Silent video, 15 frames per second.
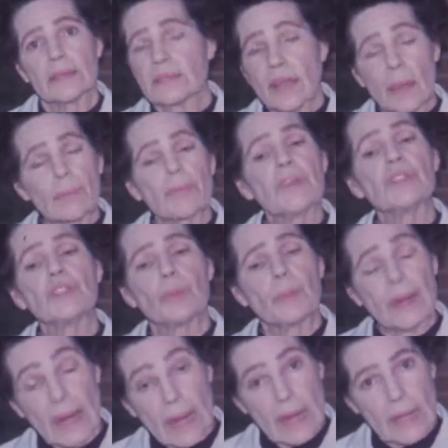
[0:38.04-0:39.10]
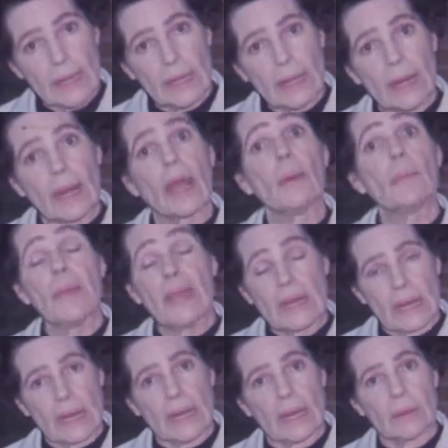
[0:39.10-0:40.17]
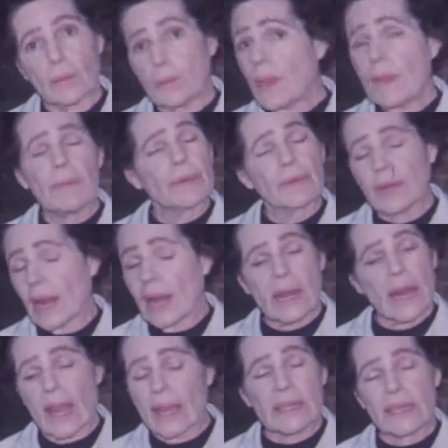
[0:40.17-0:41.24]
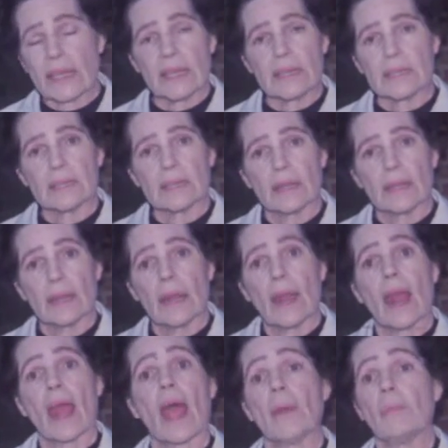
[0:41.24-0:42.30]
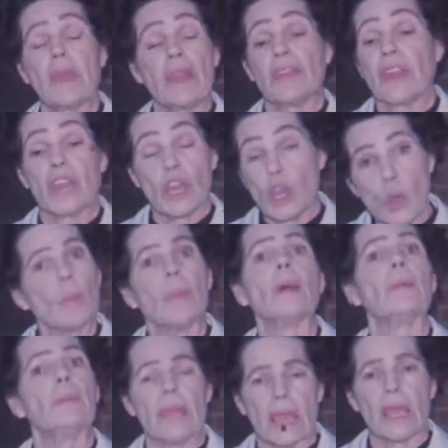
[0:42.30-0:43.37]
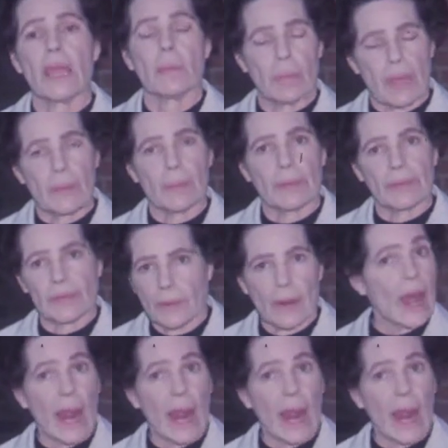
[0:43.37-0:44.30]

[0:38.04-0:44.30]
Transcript: Something should be done immediately. The people do not like this. I mean, the human being people do not